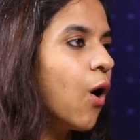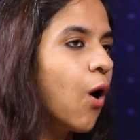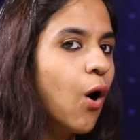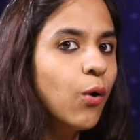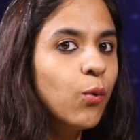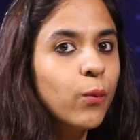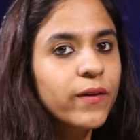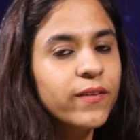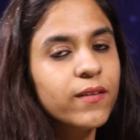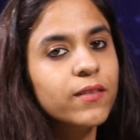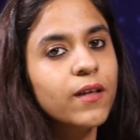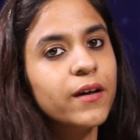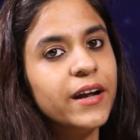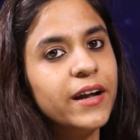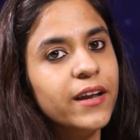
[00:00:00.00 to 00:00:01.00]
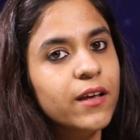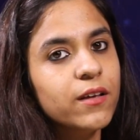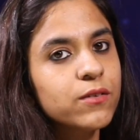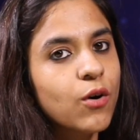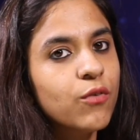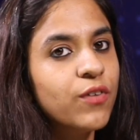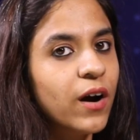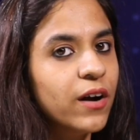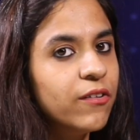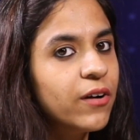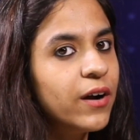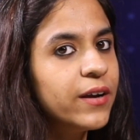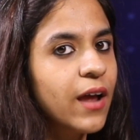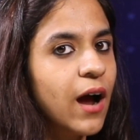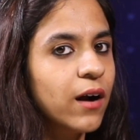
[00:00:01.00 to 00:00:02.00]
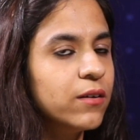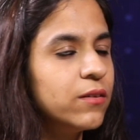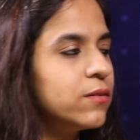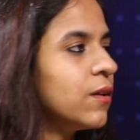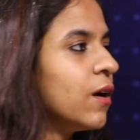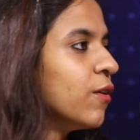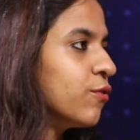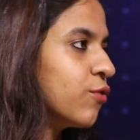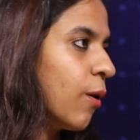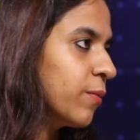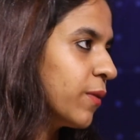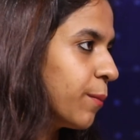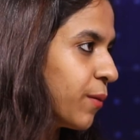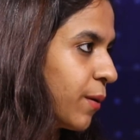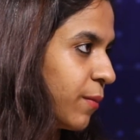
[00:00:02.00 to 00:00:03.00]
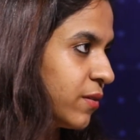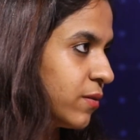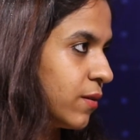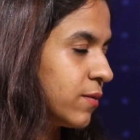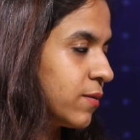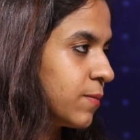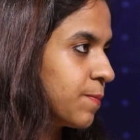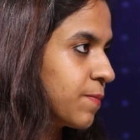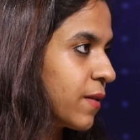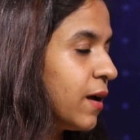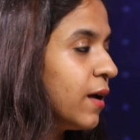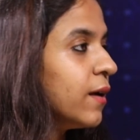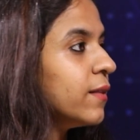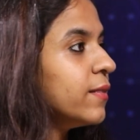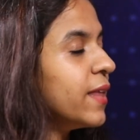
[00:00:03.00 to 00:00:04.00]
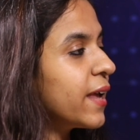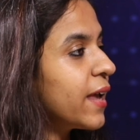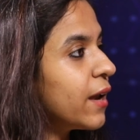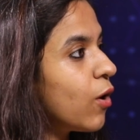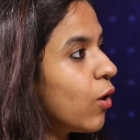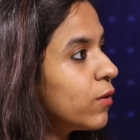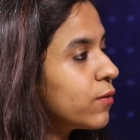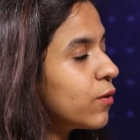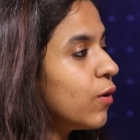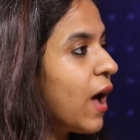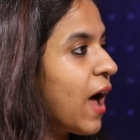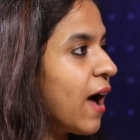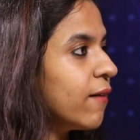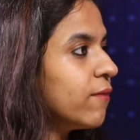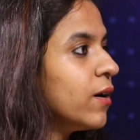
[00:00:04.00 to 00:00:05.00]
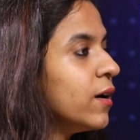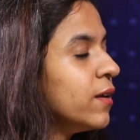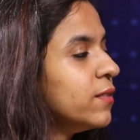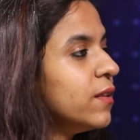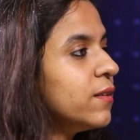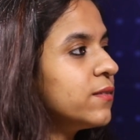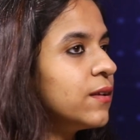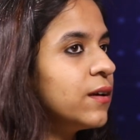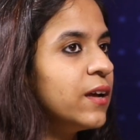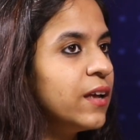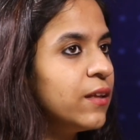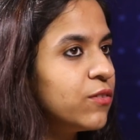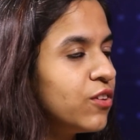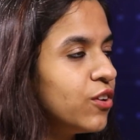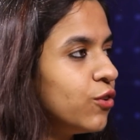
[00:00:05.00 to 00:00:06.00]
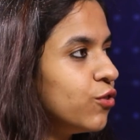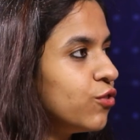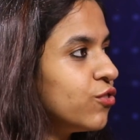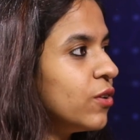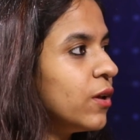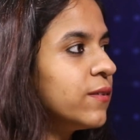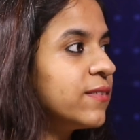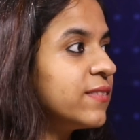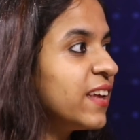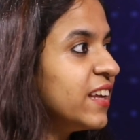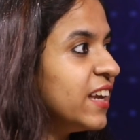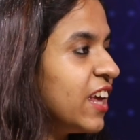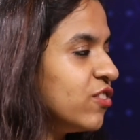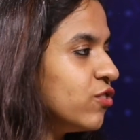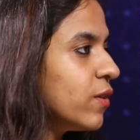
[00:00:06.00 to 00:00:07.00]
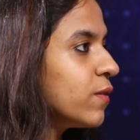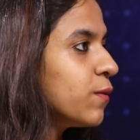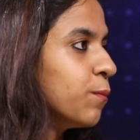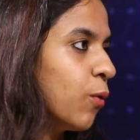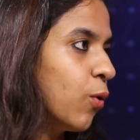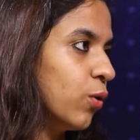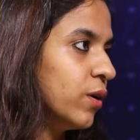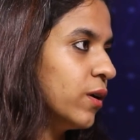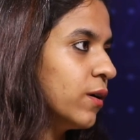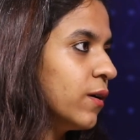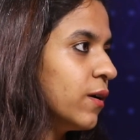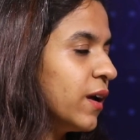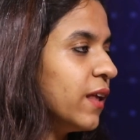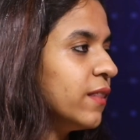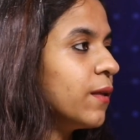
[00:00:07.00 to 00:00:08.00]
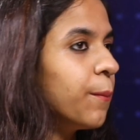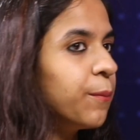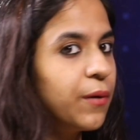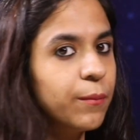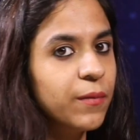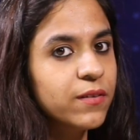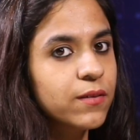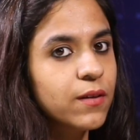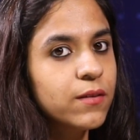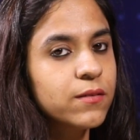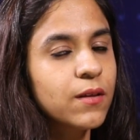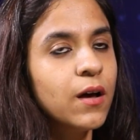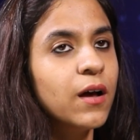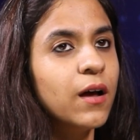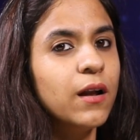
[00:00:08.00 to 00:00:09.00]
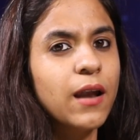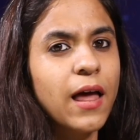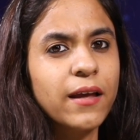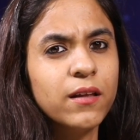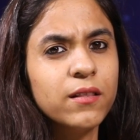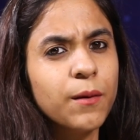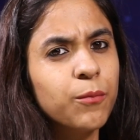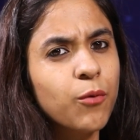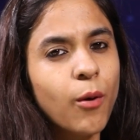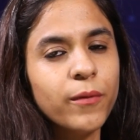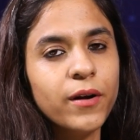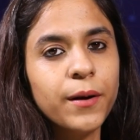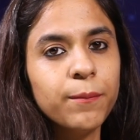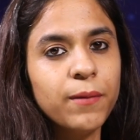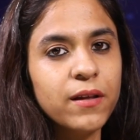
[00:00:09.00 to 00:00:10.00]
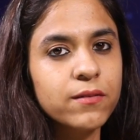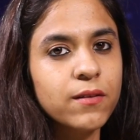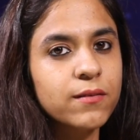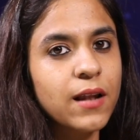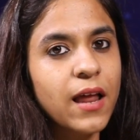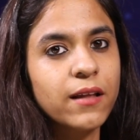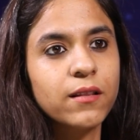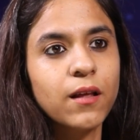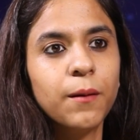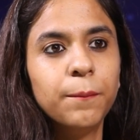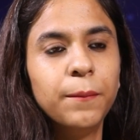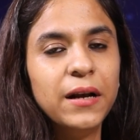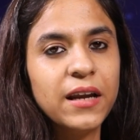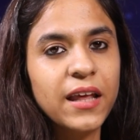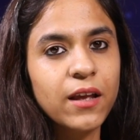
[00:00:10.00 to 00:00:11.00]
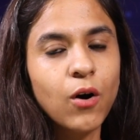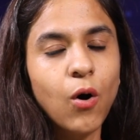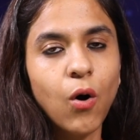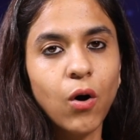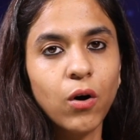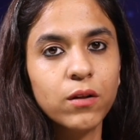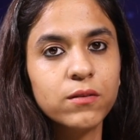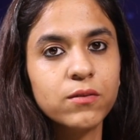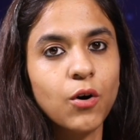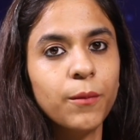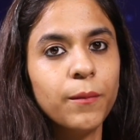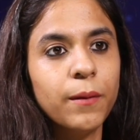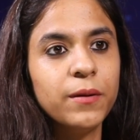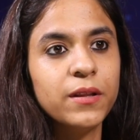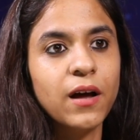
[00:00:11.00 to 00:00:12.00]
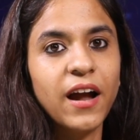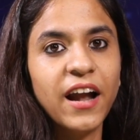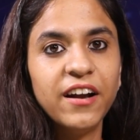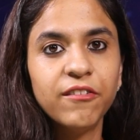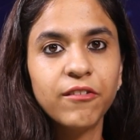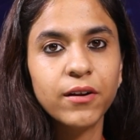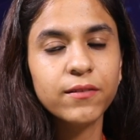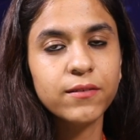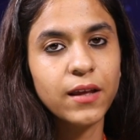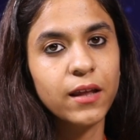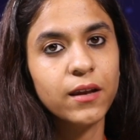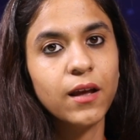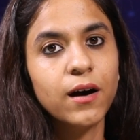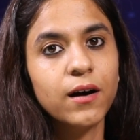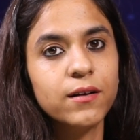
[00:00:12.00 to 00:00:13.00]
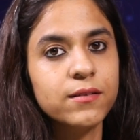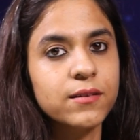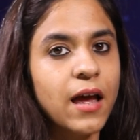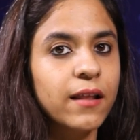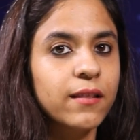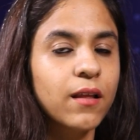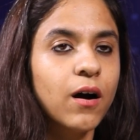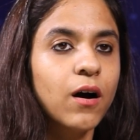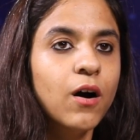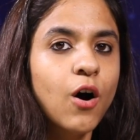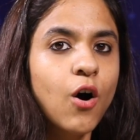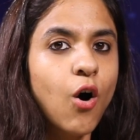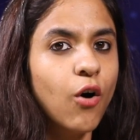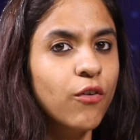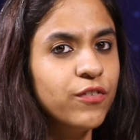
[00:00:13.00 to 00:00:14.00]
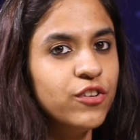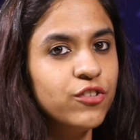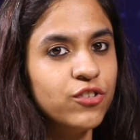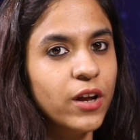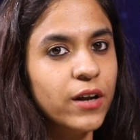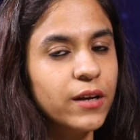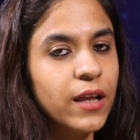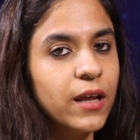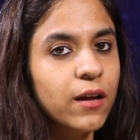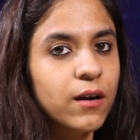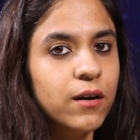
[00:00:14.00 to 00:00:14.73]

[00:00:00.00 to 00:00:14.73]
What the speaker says: or within the radius of 100 yards from the premises. They can also have this institutional signatures board in the premises, like in the prominent places like the building halls or maybe the entrance areas and the officiating